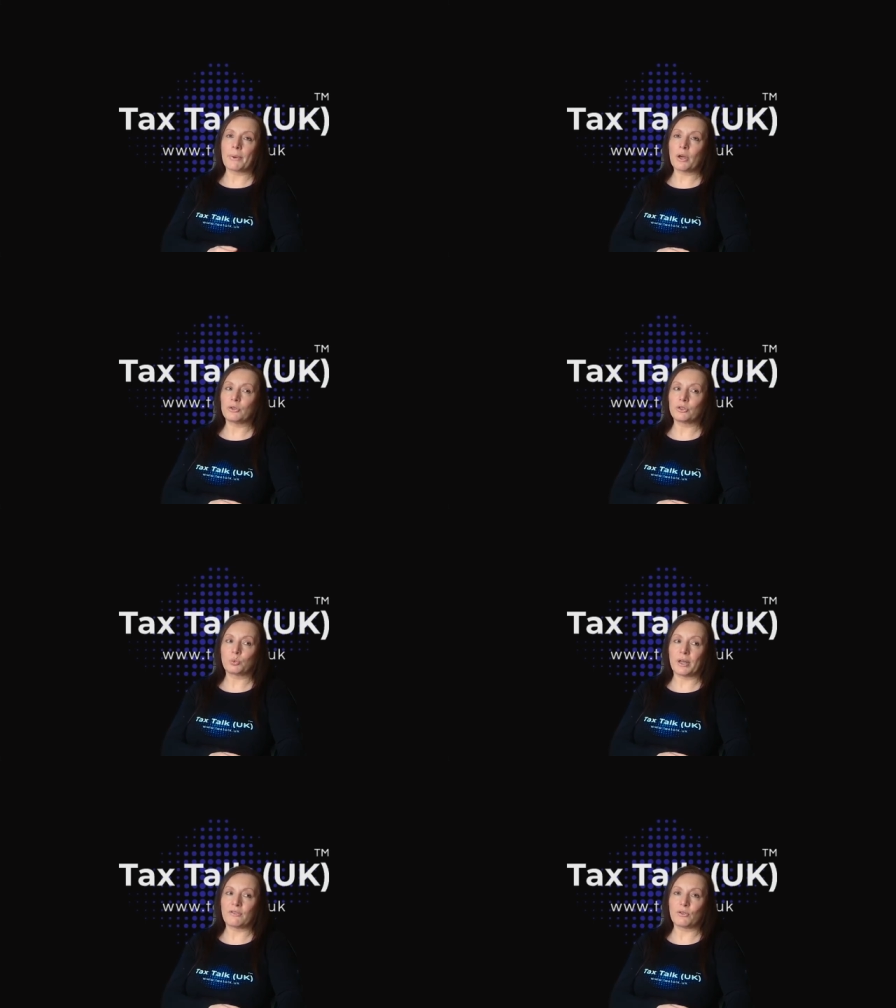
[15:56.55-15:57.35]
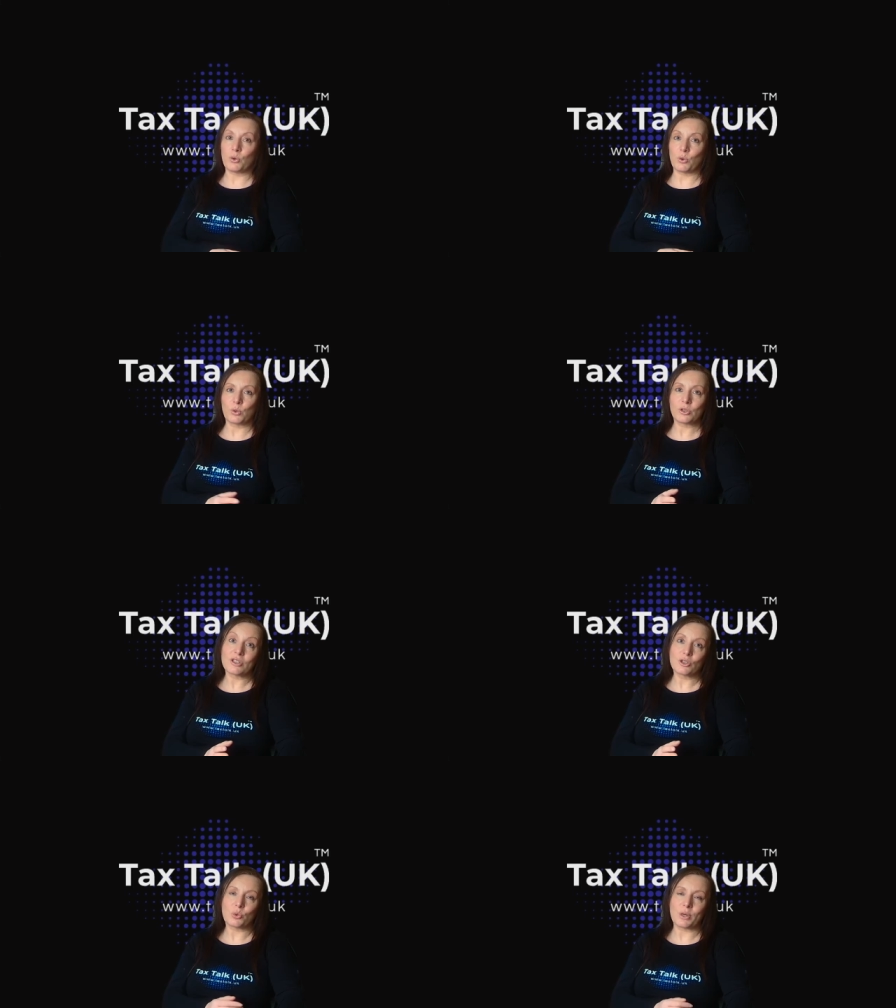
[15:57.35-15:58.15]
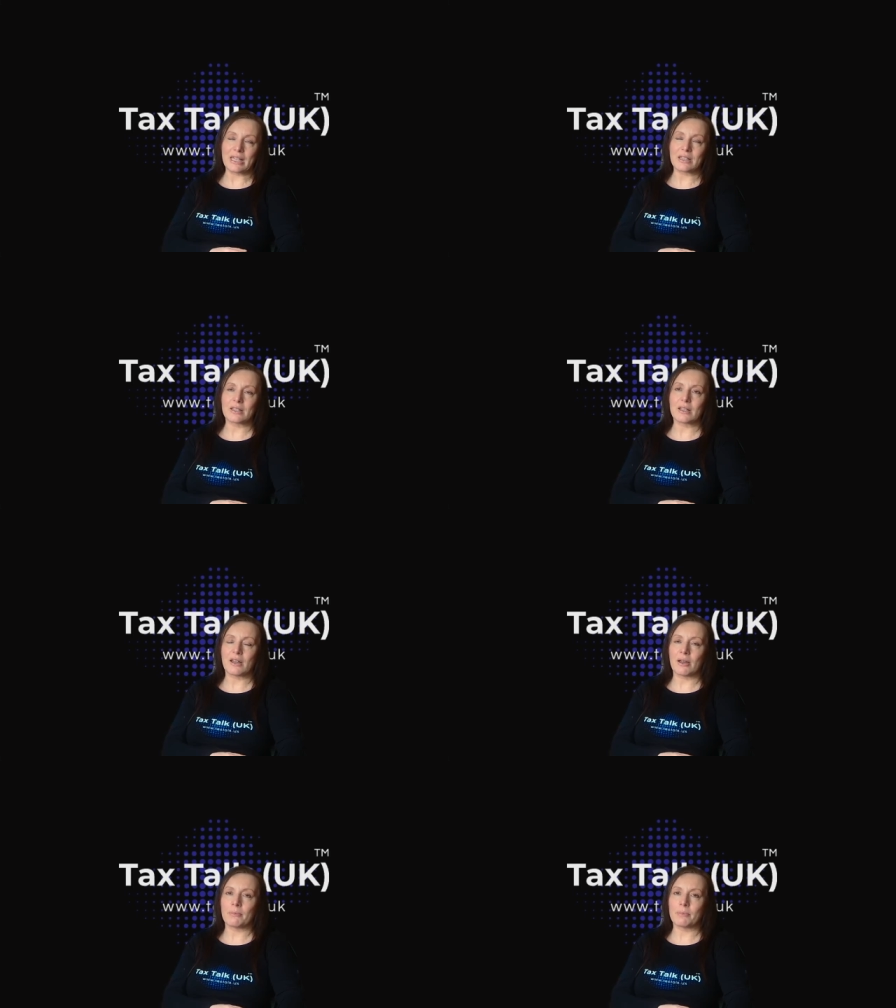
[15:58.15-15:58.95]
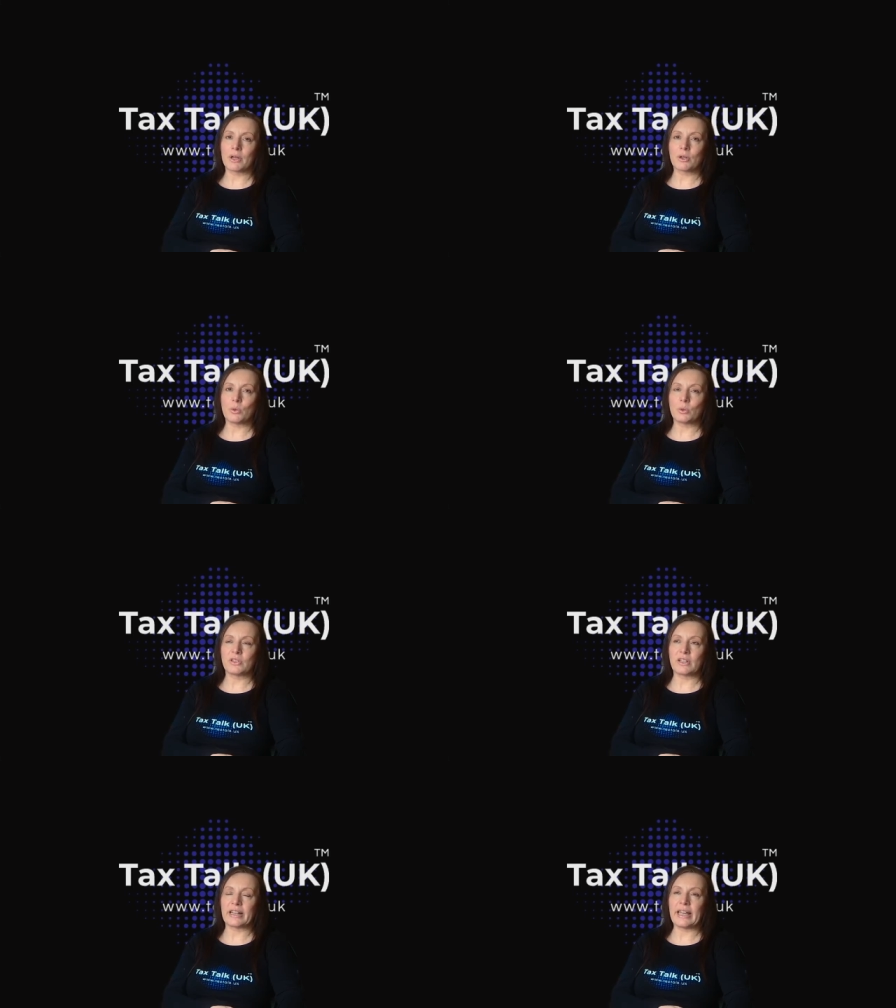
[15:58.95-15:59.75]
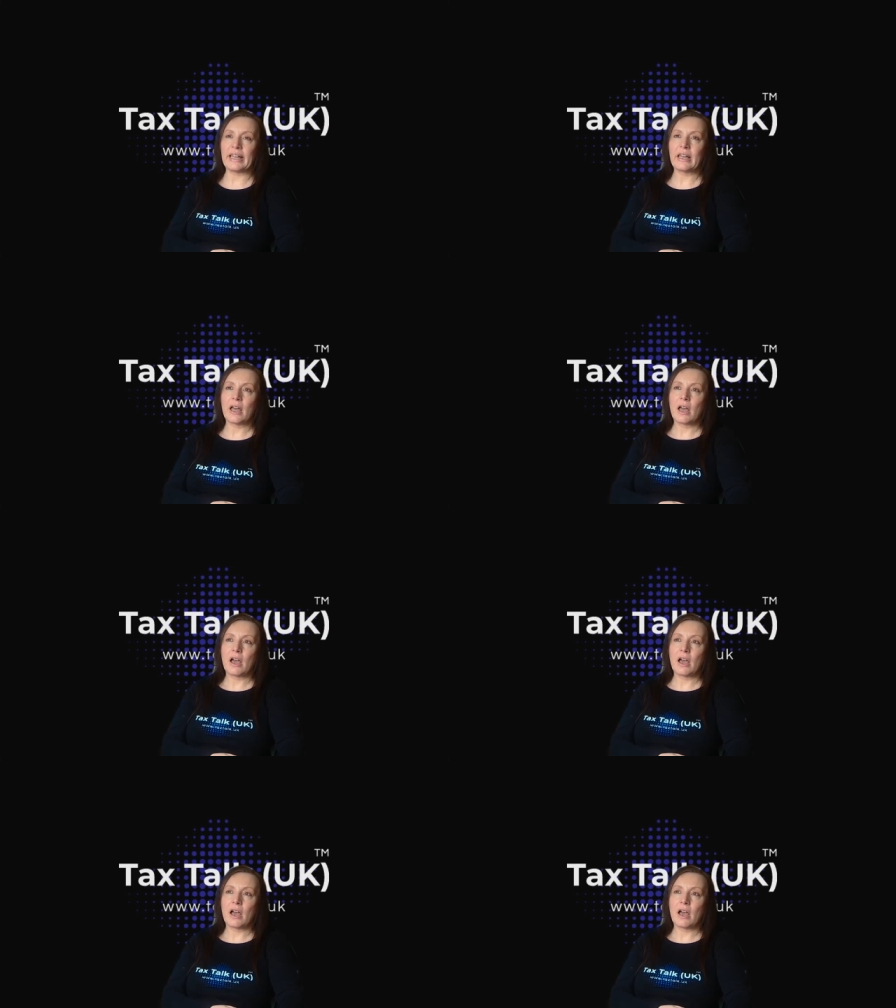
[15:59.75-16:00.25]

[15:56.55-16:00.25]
post with or tweet um, accordingly.